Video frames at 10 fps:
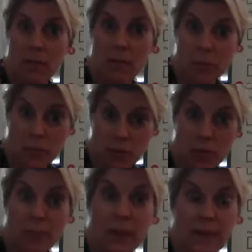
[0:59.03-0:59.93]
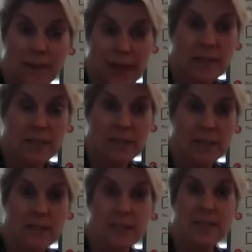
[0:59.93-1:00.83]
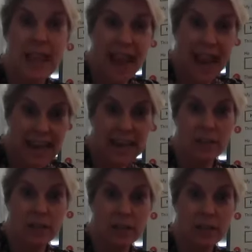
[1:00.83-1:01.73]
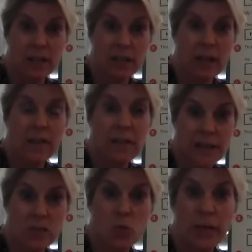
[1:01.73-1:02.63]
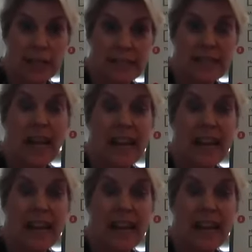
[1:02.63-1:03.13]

The verb in that sentence is ate. That's what I did.